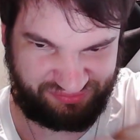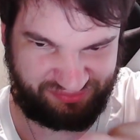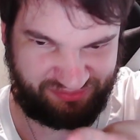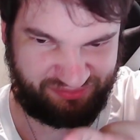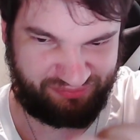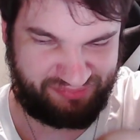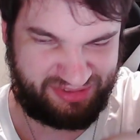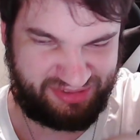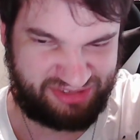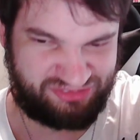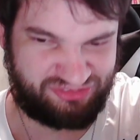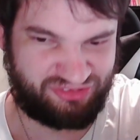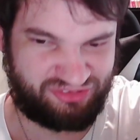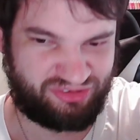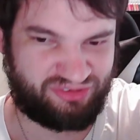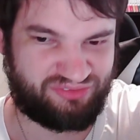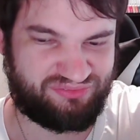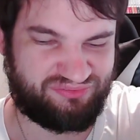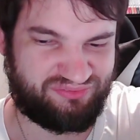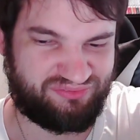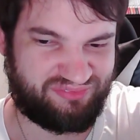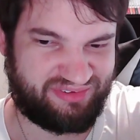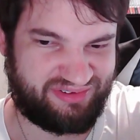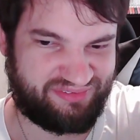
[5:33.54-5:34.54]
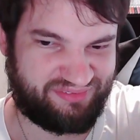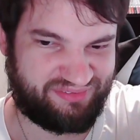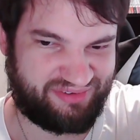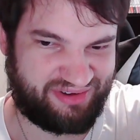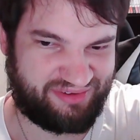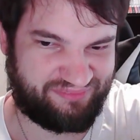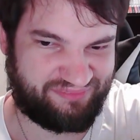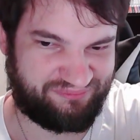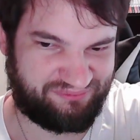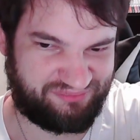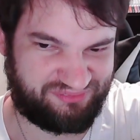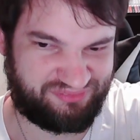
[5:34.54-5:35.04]
Mister
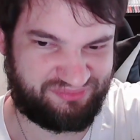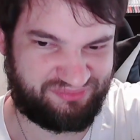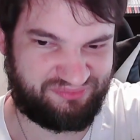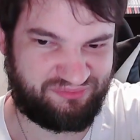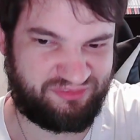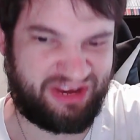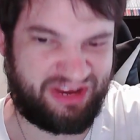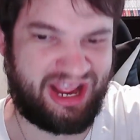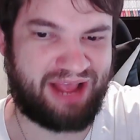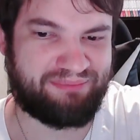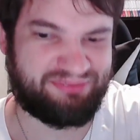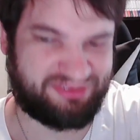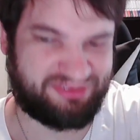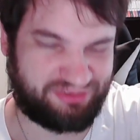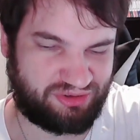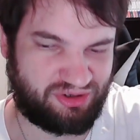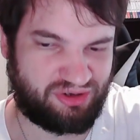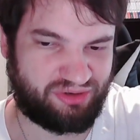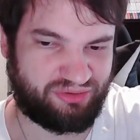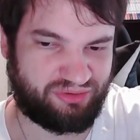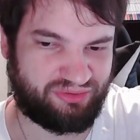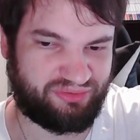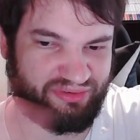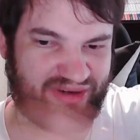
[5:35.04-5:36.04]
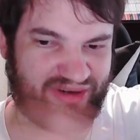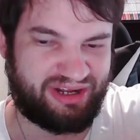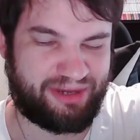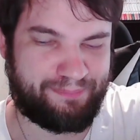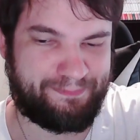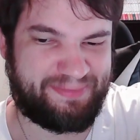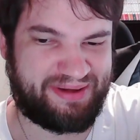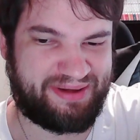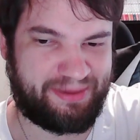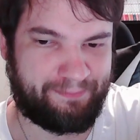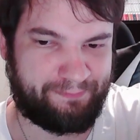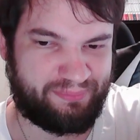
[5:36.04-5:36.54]
Captain Connor
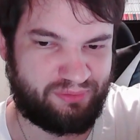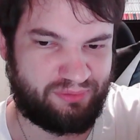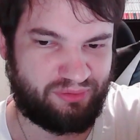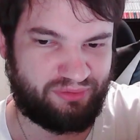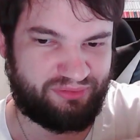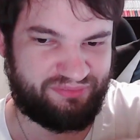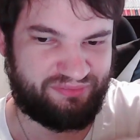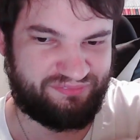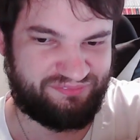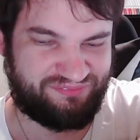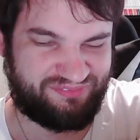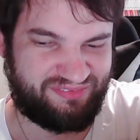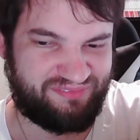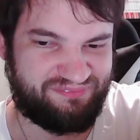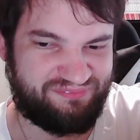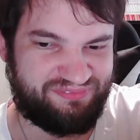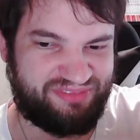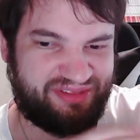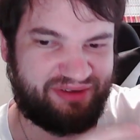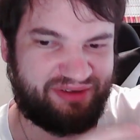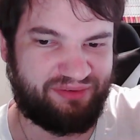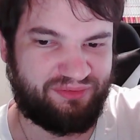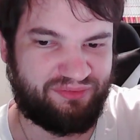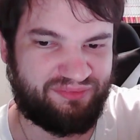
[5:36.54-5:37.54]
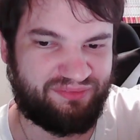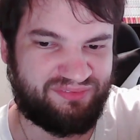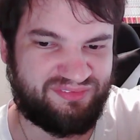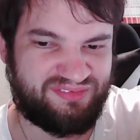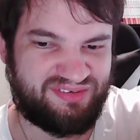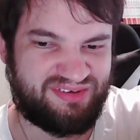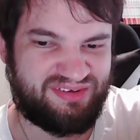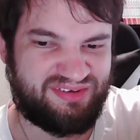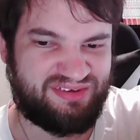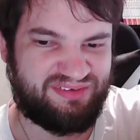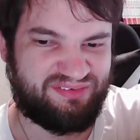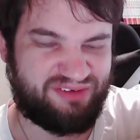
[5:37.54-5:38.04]
not being part of their
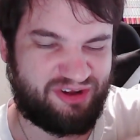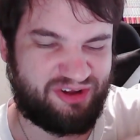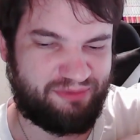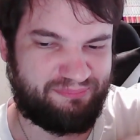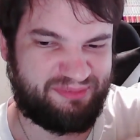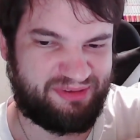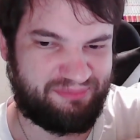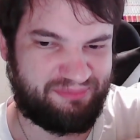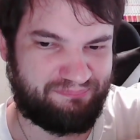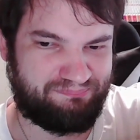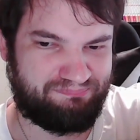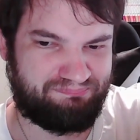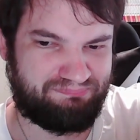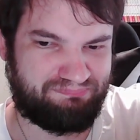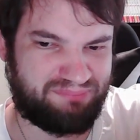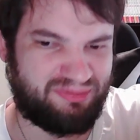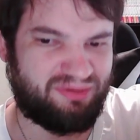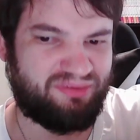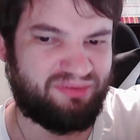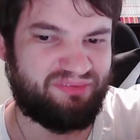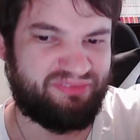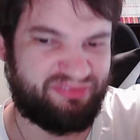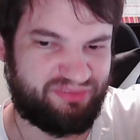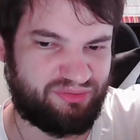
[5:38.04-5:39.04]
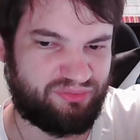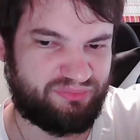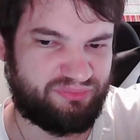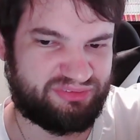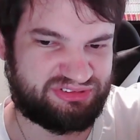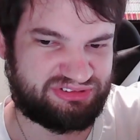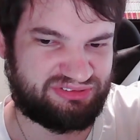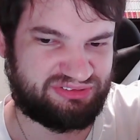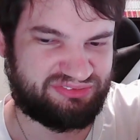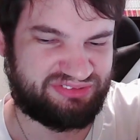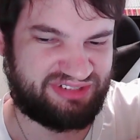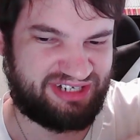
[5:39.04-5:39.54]
not being part of their
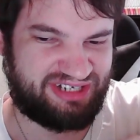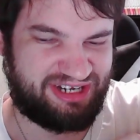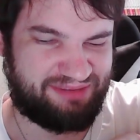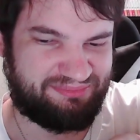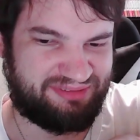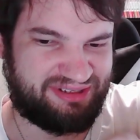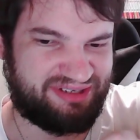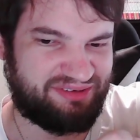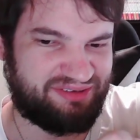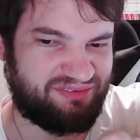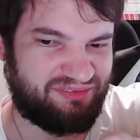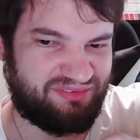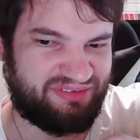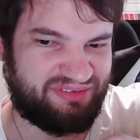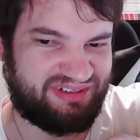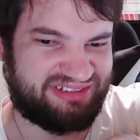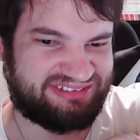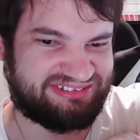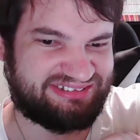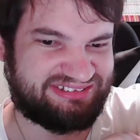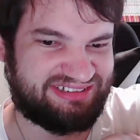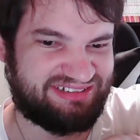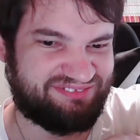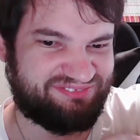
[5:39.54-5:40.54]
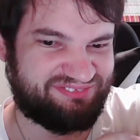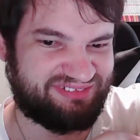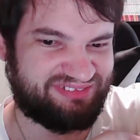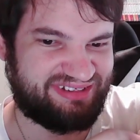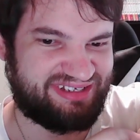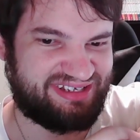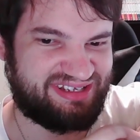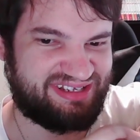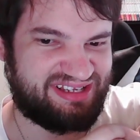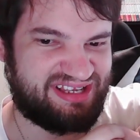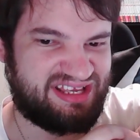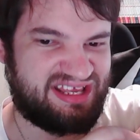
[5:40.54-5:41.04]
original timeline, all that stuff.
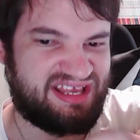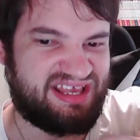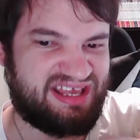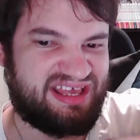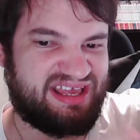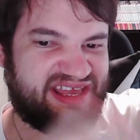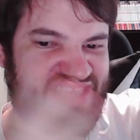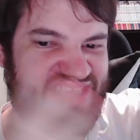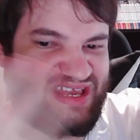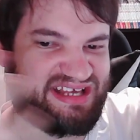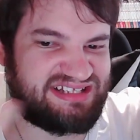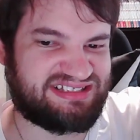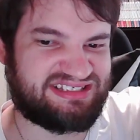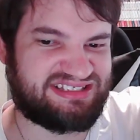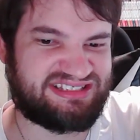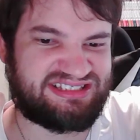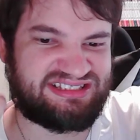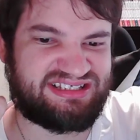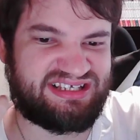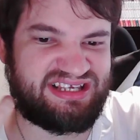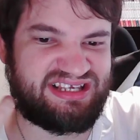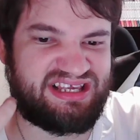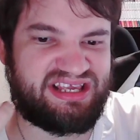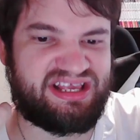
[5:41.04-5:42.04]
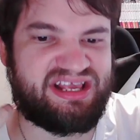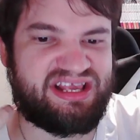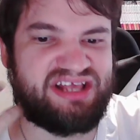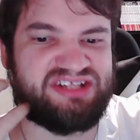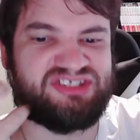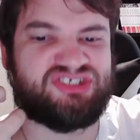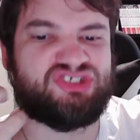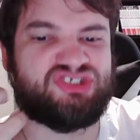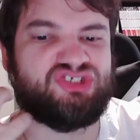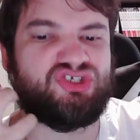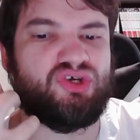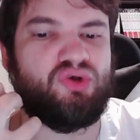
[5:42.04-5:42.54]
Like, it's
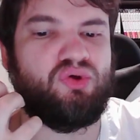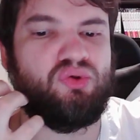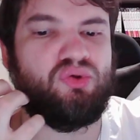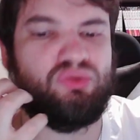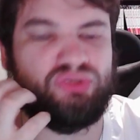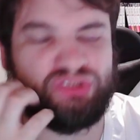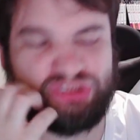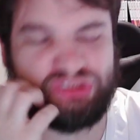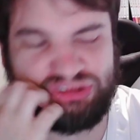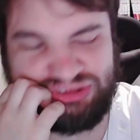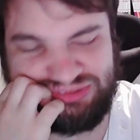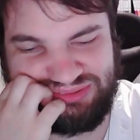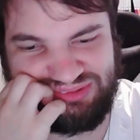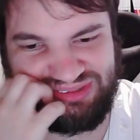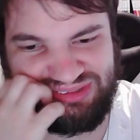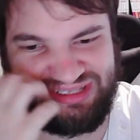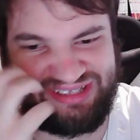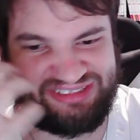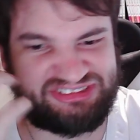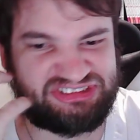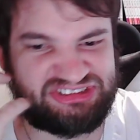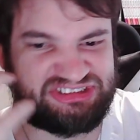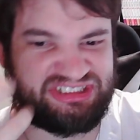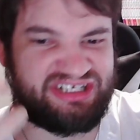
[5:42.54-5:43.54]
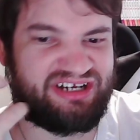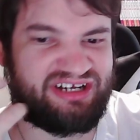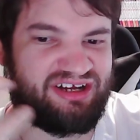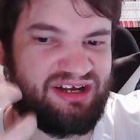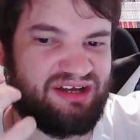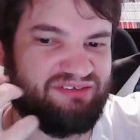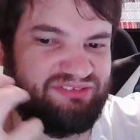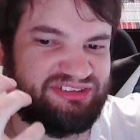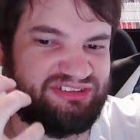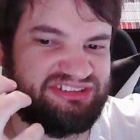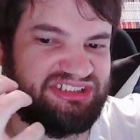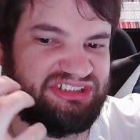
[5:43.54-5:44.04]
it's so ch like just that
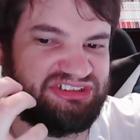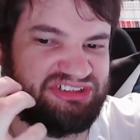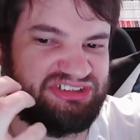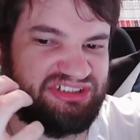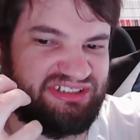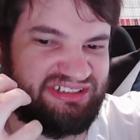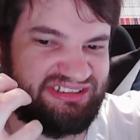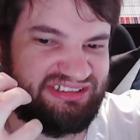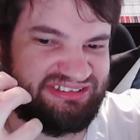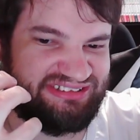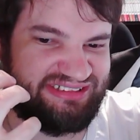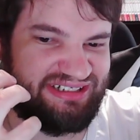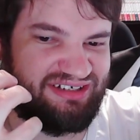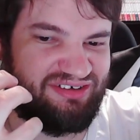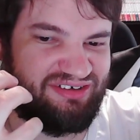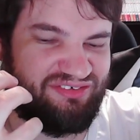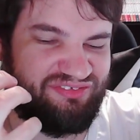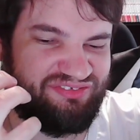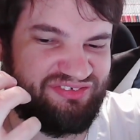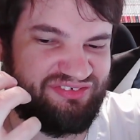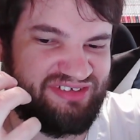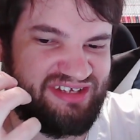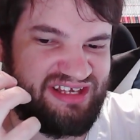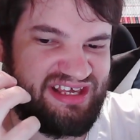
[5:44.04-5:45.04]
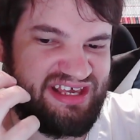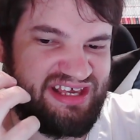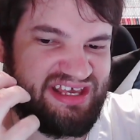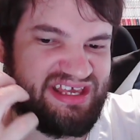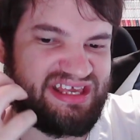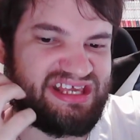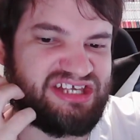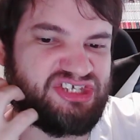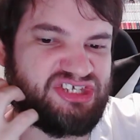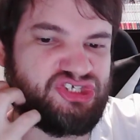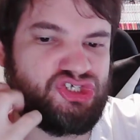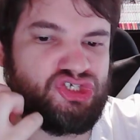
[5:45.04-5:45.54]
conversation in itself
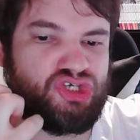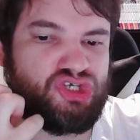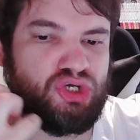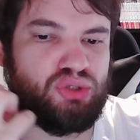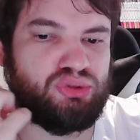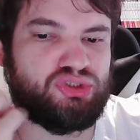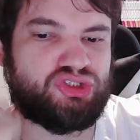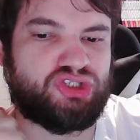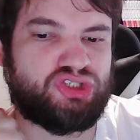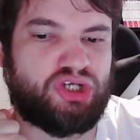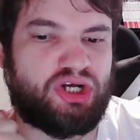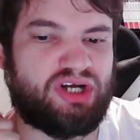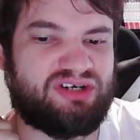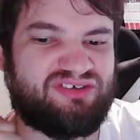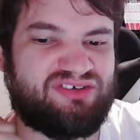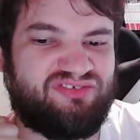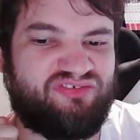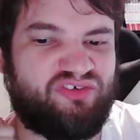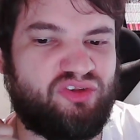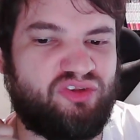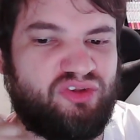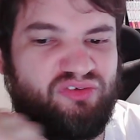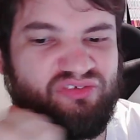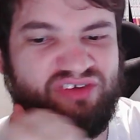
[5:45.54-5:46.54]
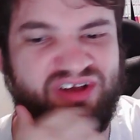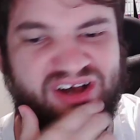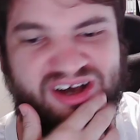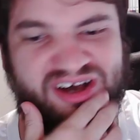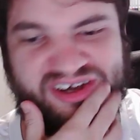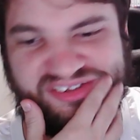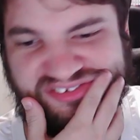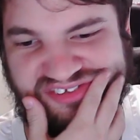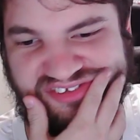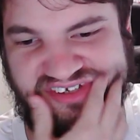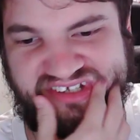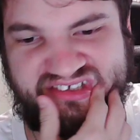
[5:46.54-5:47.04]
is so chock full of
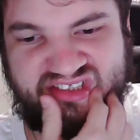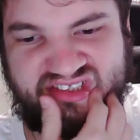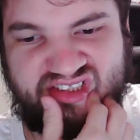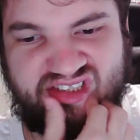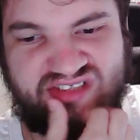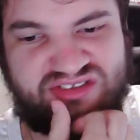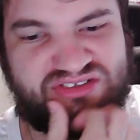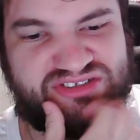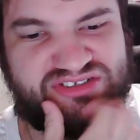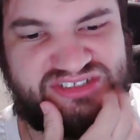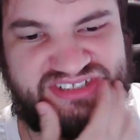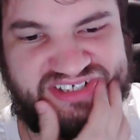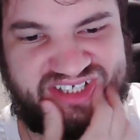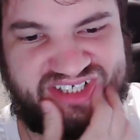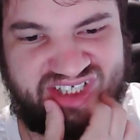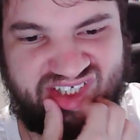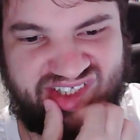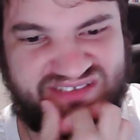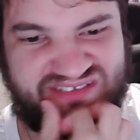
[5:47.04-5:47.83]
context clues that